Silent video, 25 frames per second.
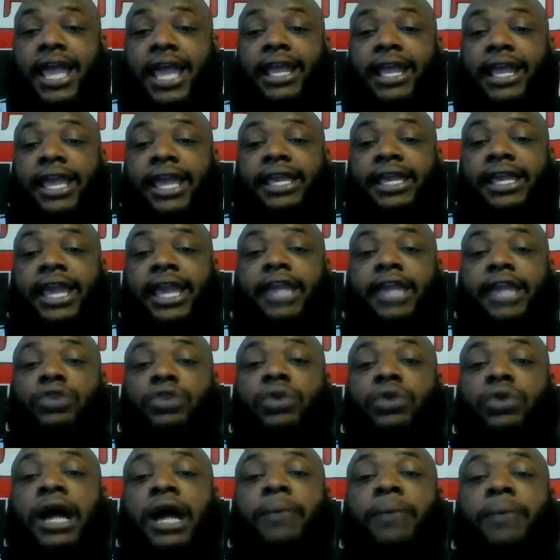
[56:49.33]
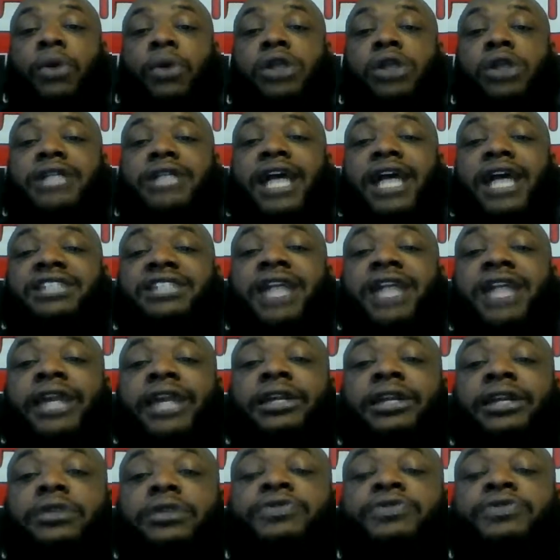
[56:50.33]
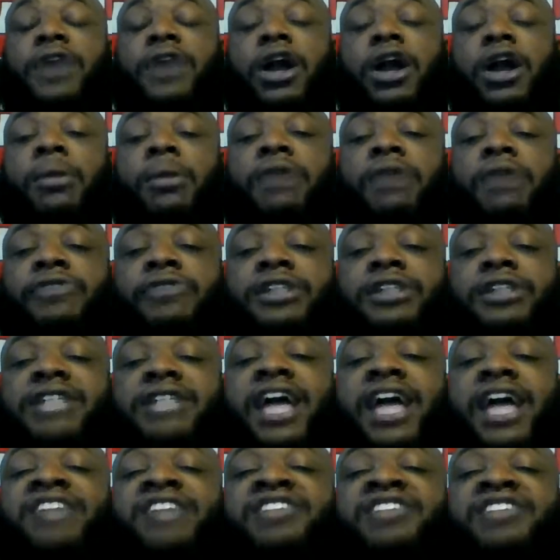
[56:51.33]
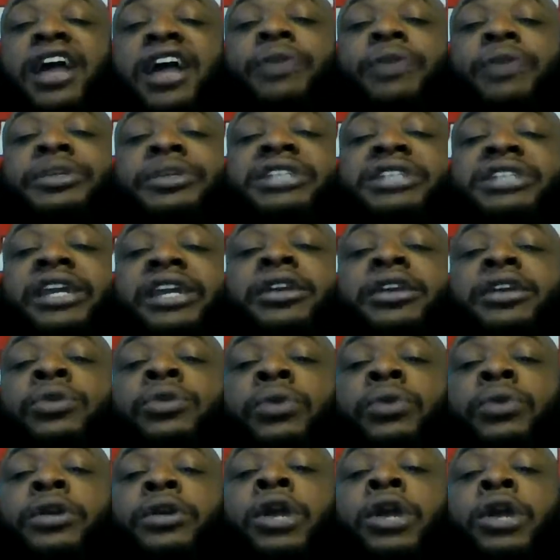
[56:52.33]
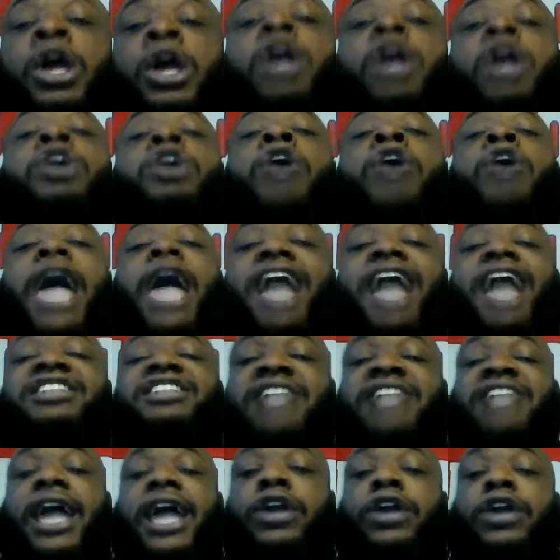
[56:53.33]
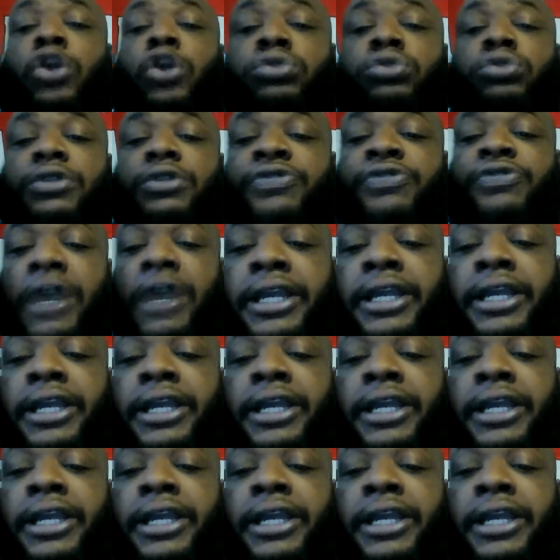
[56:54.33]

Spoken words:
AKA you got Mars, hashtag get the fuck out my face, hashtag we taking the win, hashtag load the fucking